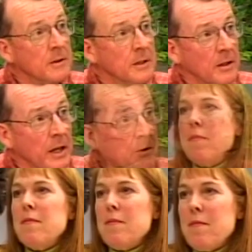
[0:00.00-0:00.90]
It'll have to
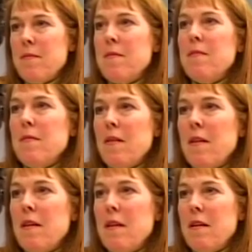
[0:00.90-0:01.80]
be an
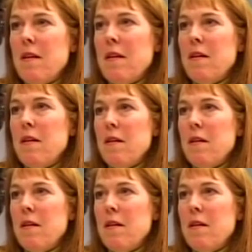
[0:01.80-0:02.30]
Australian ballot where